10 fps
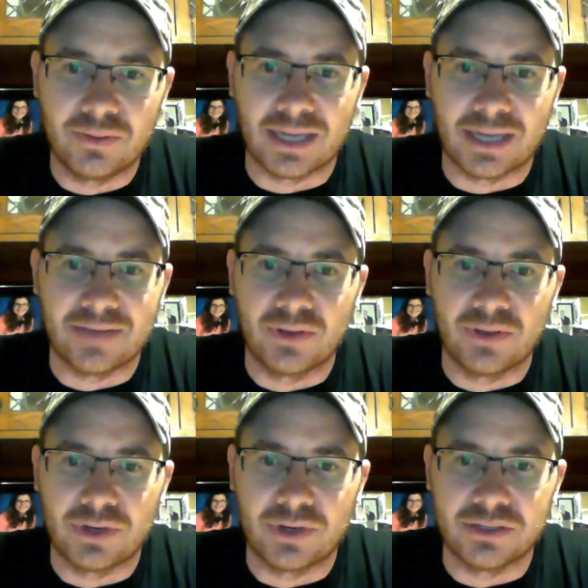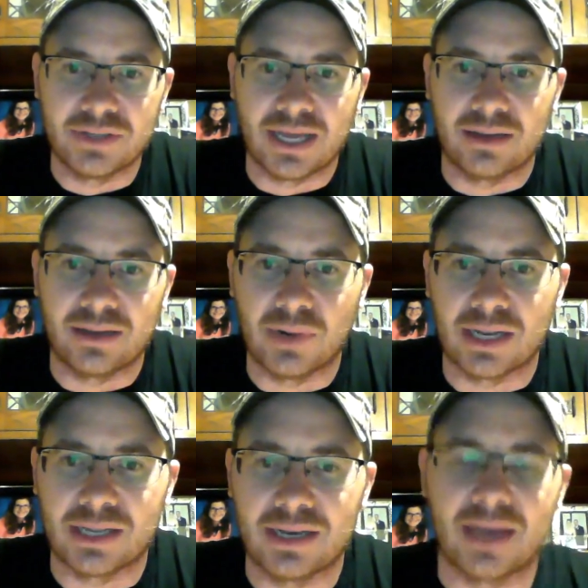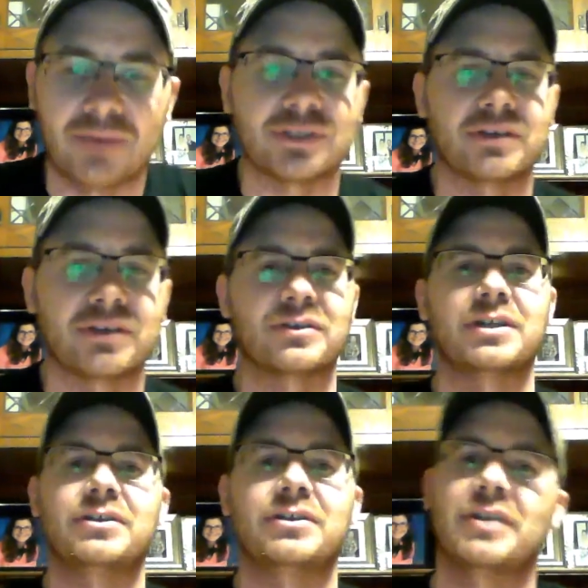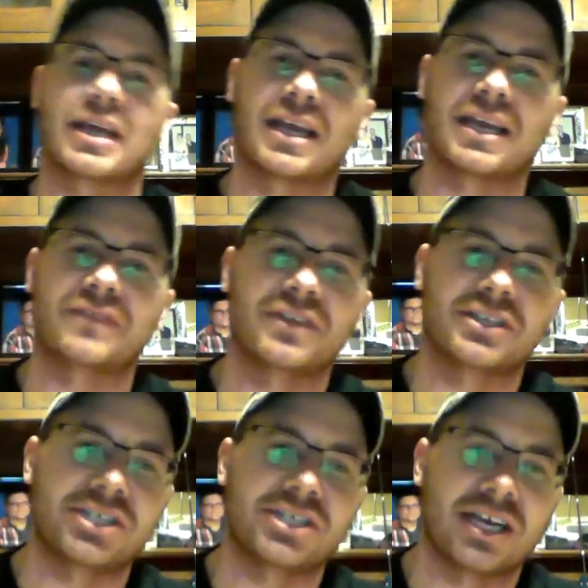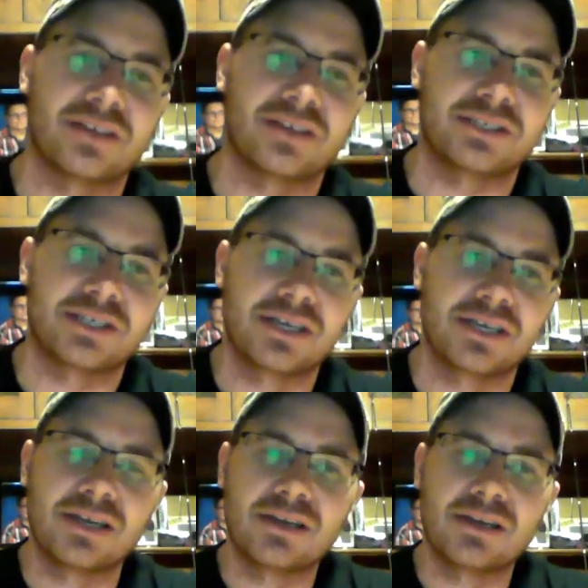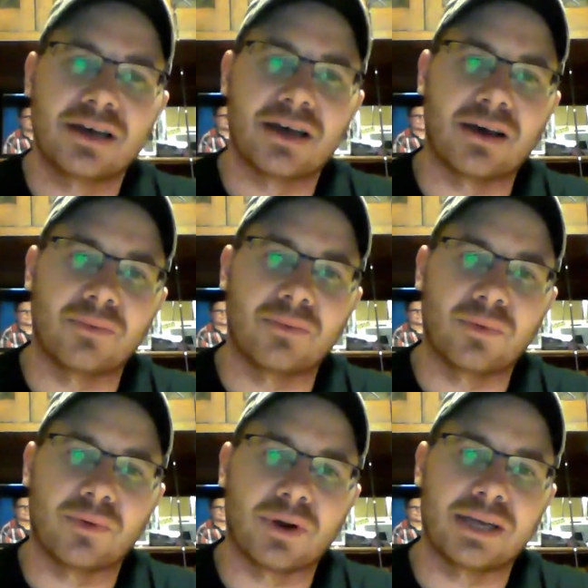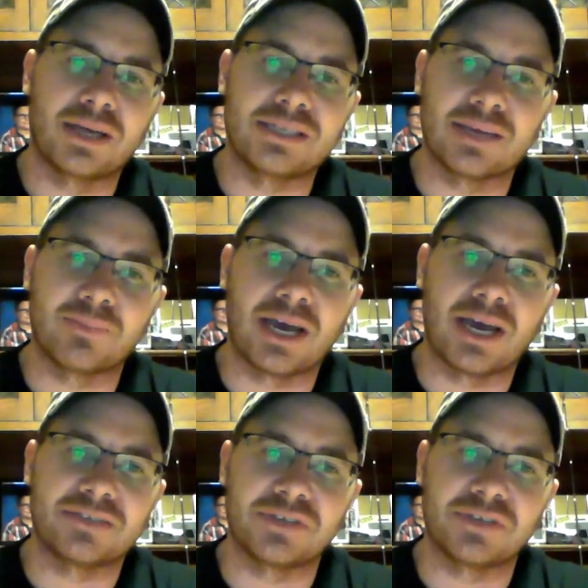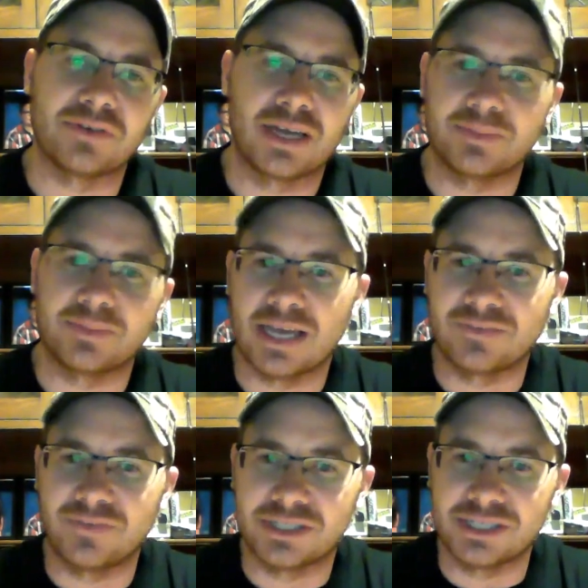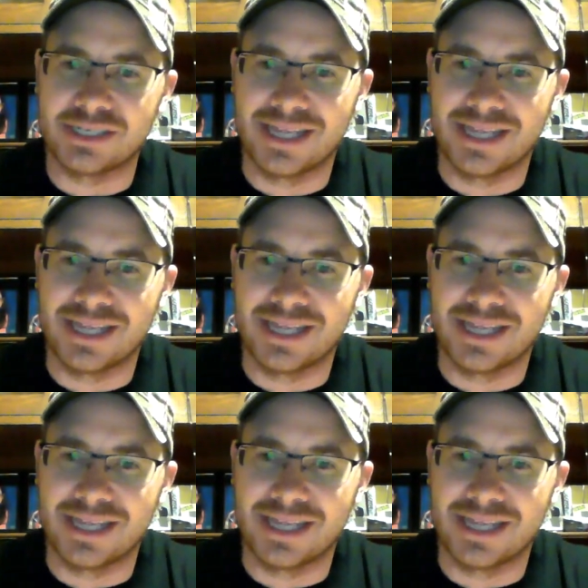I definitely want to do that, Brecken. I was also going to do like an ice fishing challenge where I take my ice fishing rods bass fishing.